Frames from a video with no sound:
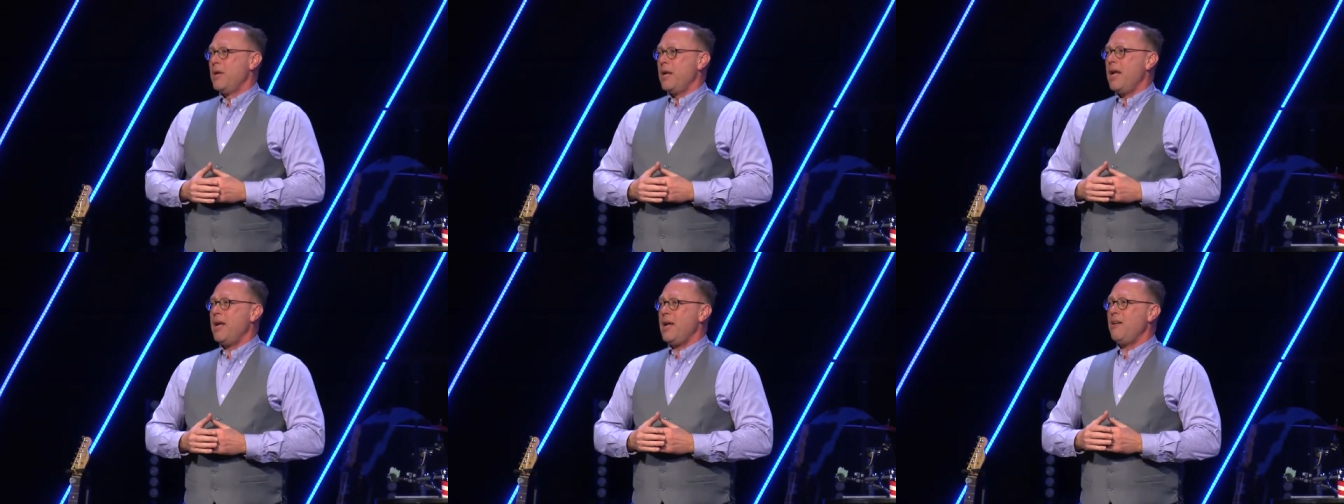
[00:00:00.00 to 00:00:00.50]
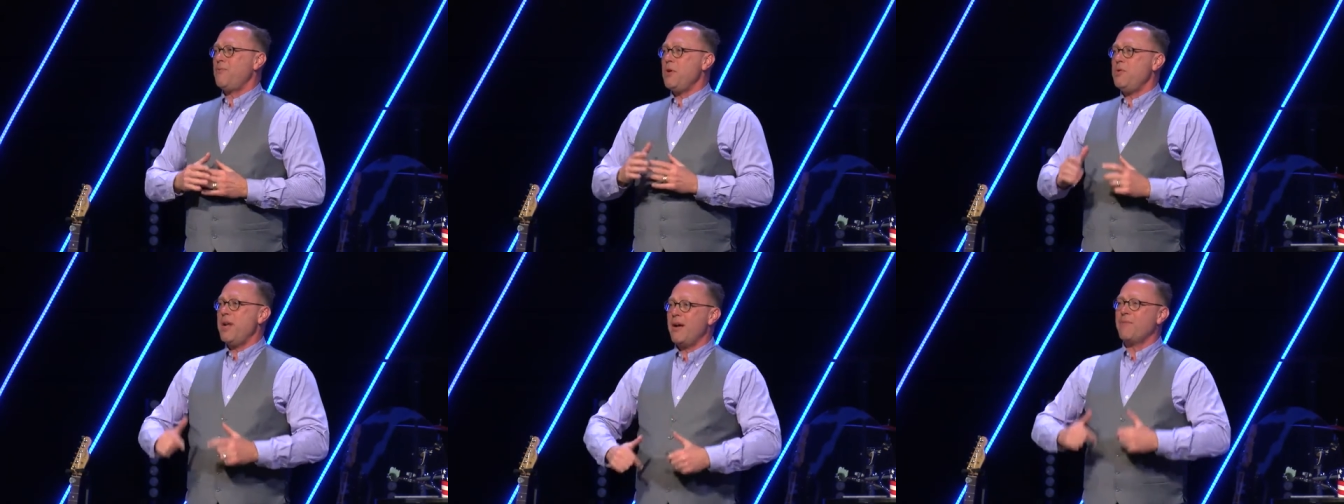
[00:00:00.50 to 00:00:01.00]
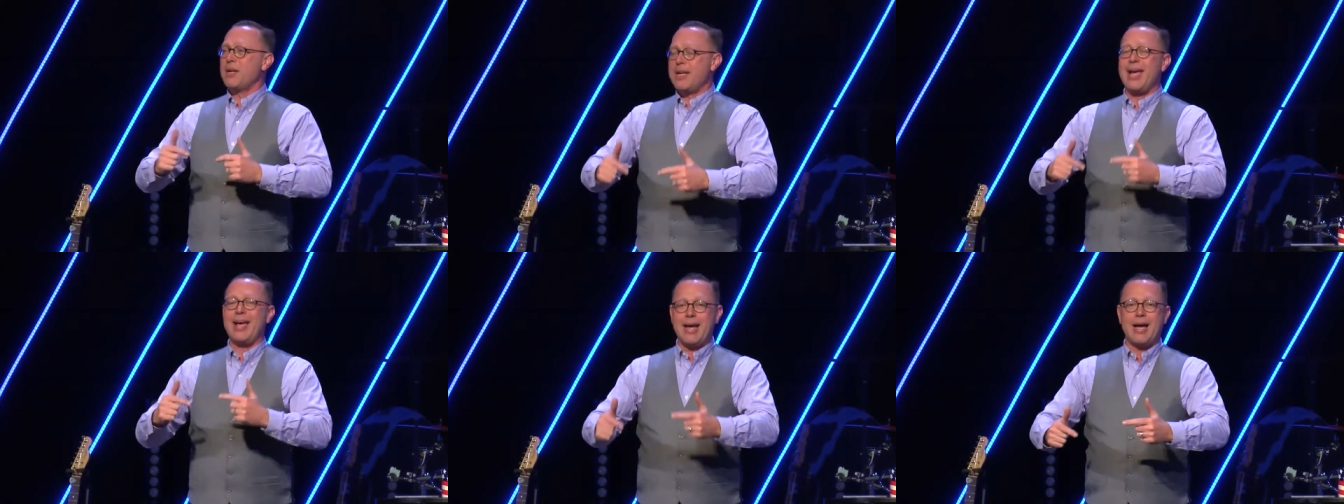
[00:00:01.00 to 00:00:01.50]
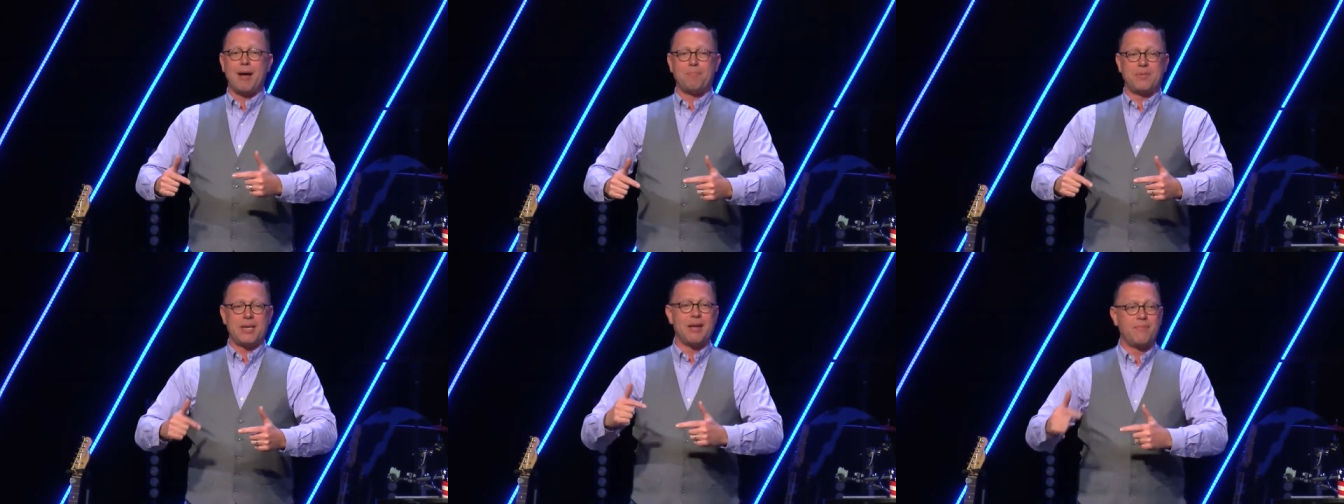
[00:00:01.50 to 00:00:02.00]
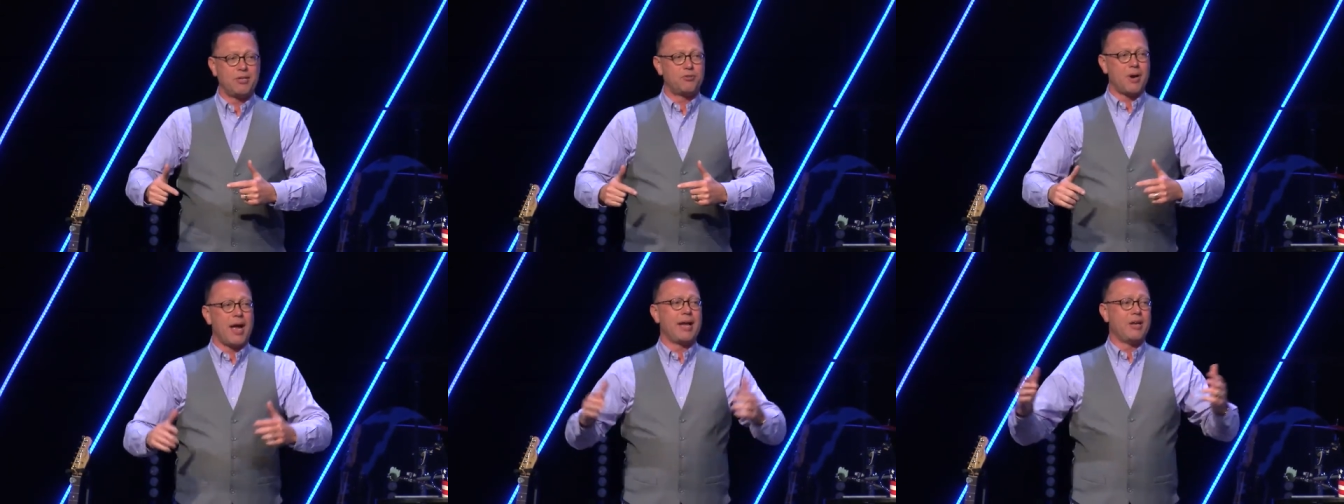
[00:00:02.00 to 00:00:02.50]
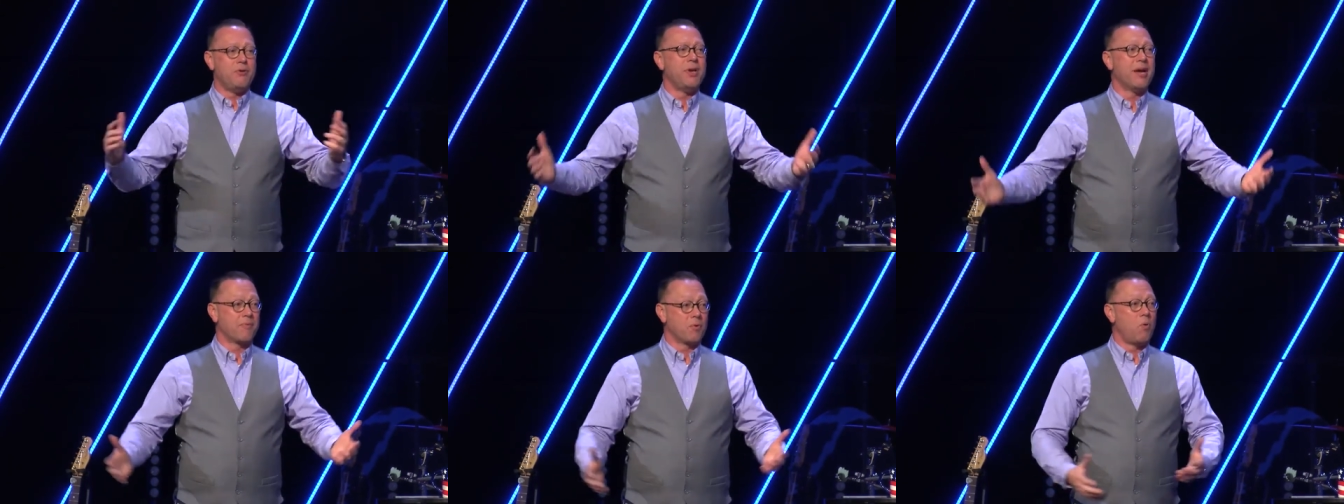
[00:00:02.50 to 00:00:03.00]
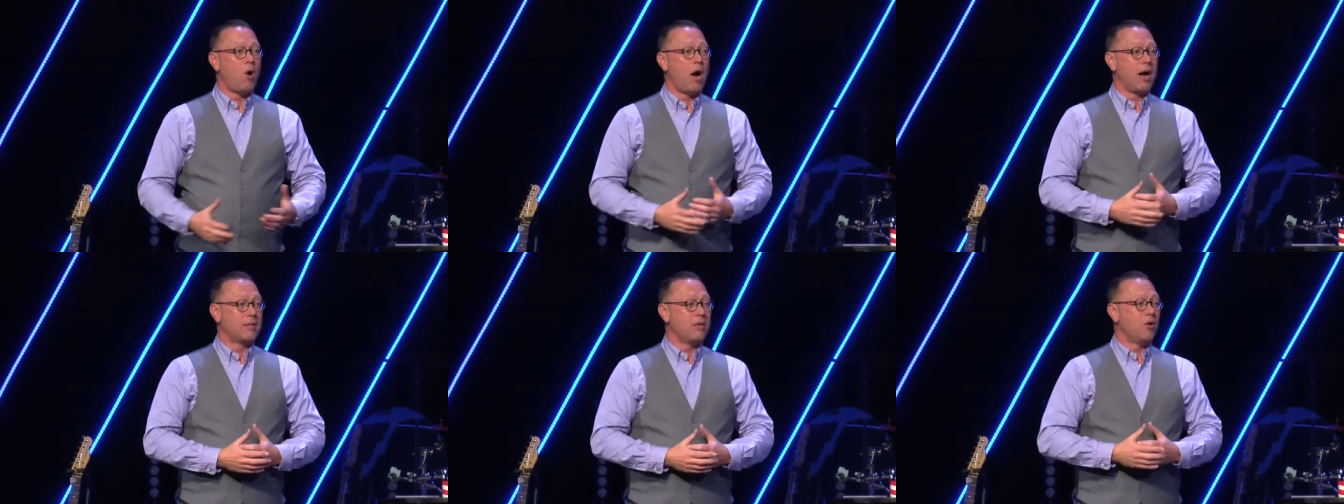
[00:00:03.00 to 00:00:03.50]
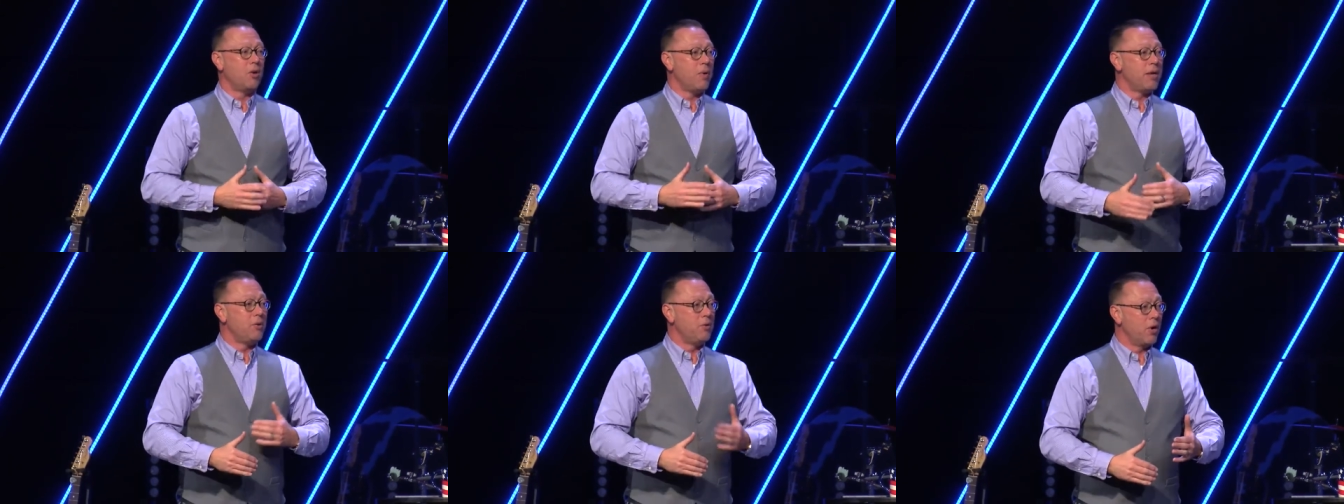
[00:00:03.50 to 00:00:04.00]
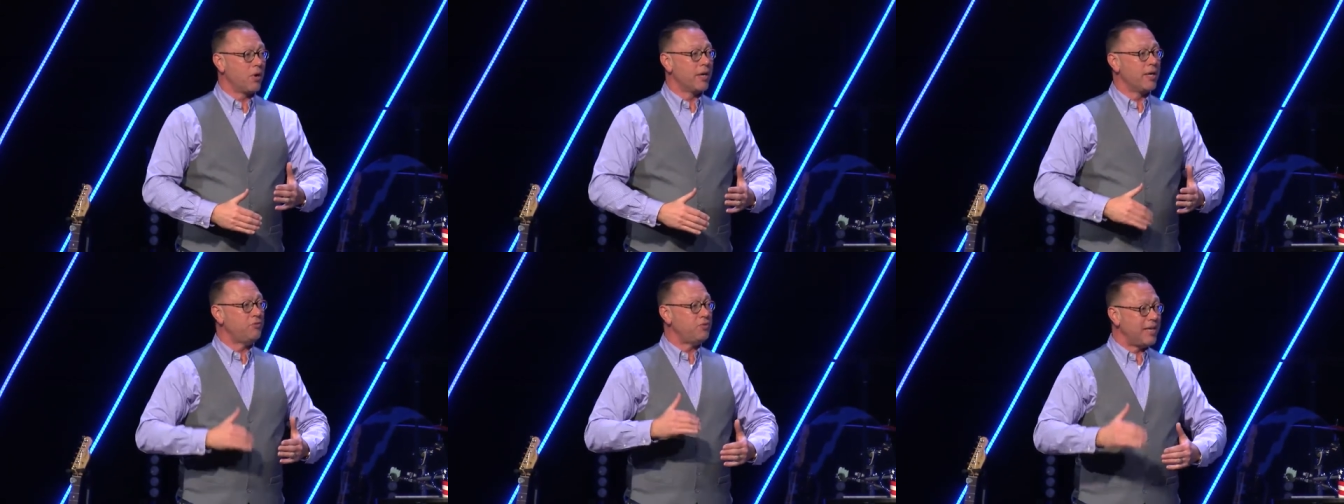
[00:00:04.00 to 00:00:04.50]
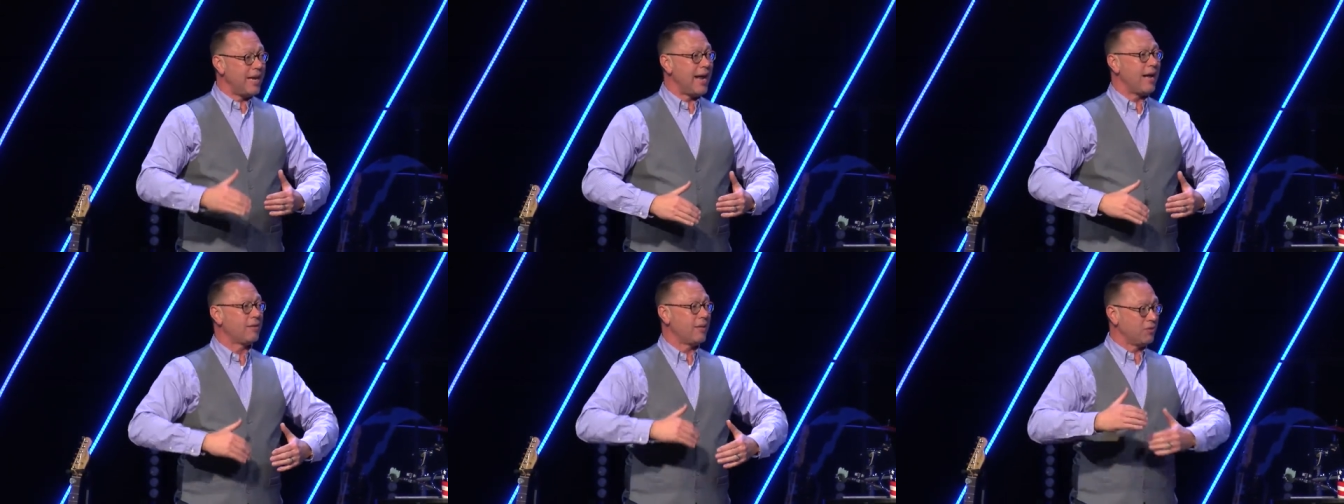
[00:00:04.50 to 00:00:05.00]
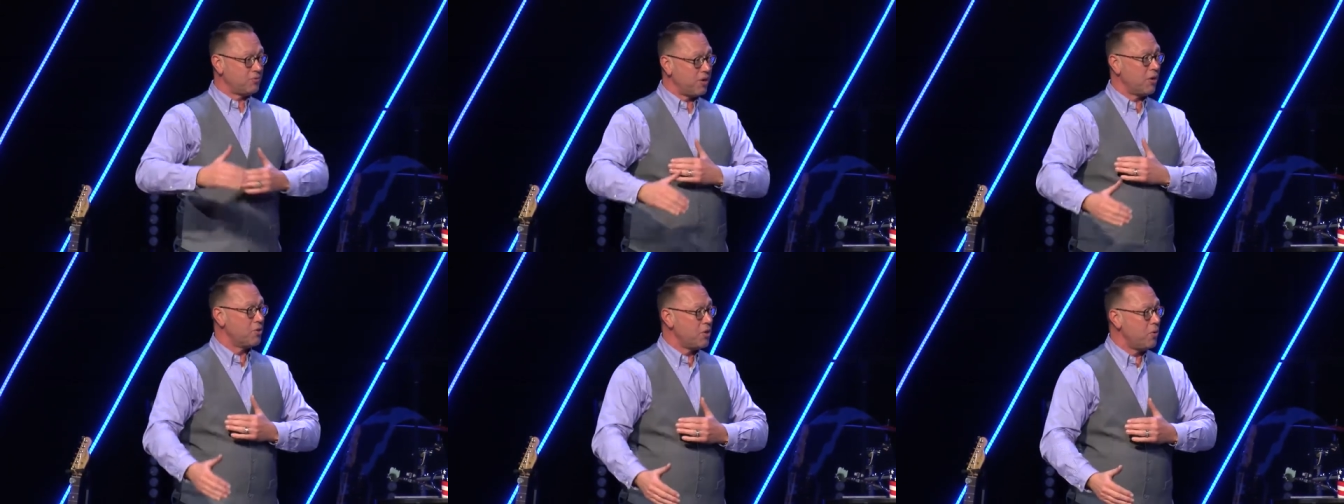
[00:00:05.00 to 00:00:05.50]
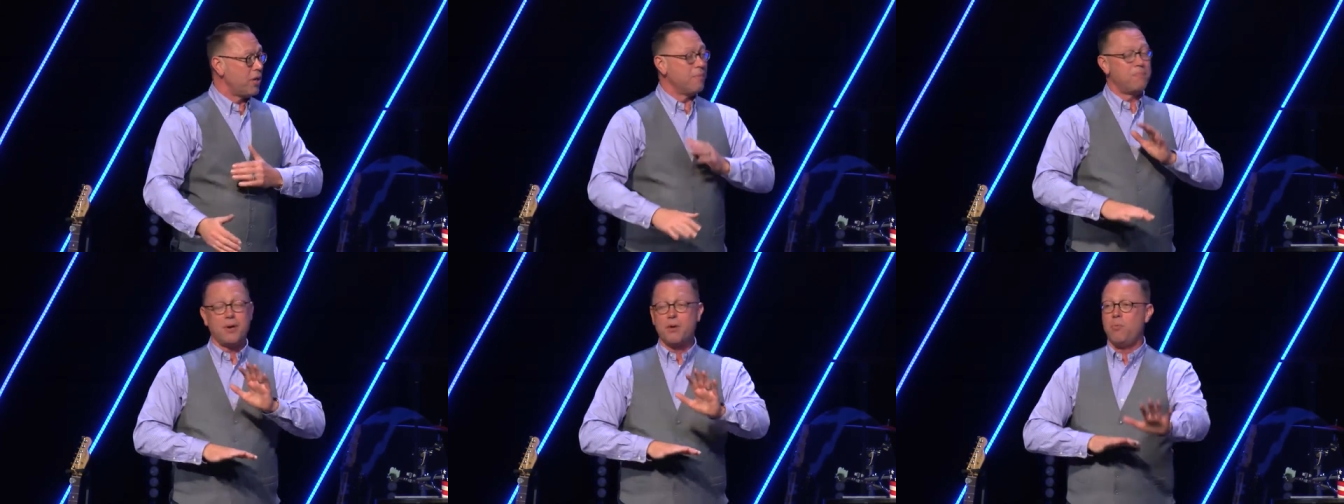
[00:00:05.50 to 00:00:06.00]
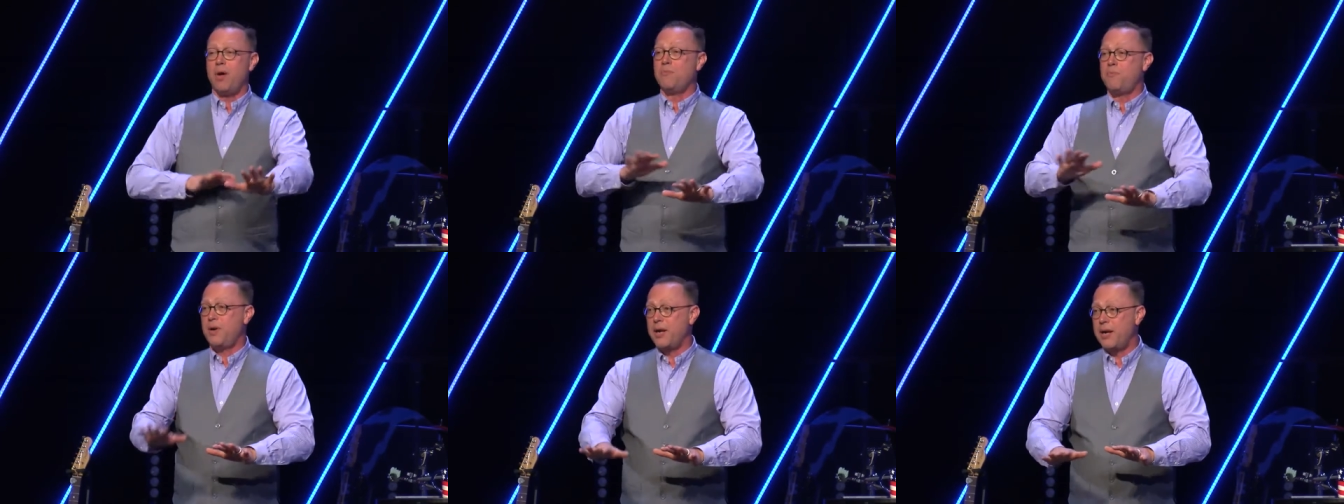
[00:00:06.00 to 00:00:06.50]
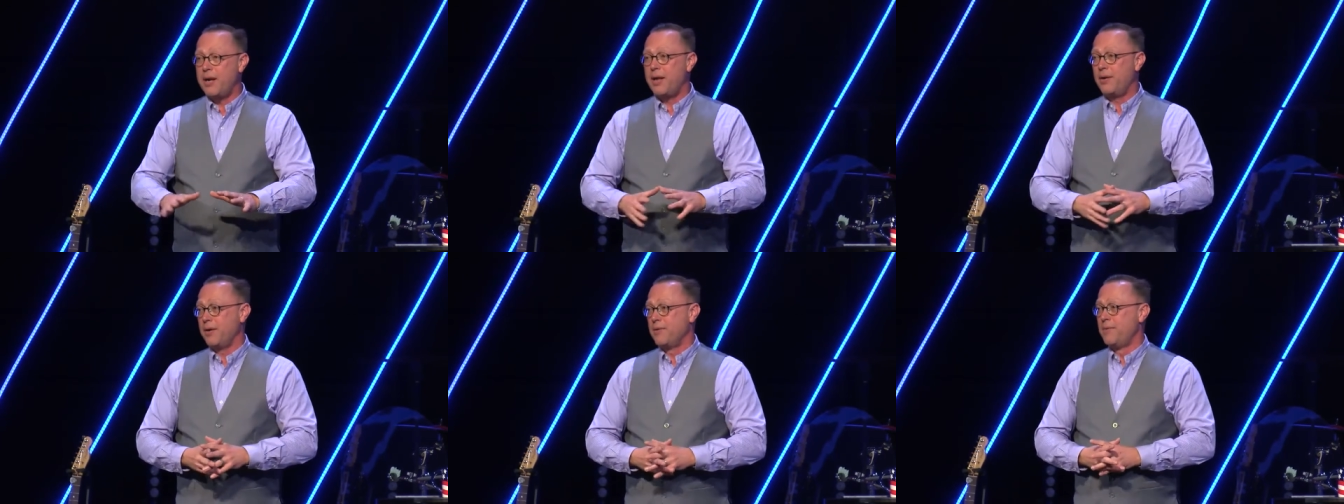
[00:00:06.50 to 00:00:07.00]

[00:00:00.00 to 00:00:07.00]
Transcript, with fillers: If you never get up to give it a try, you never walk. The only way you learn it is to get out there and start doing it and putting one foot in another.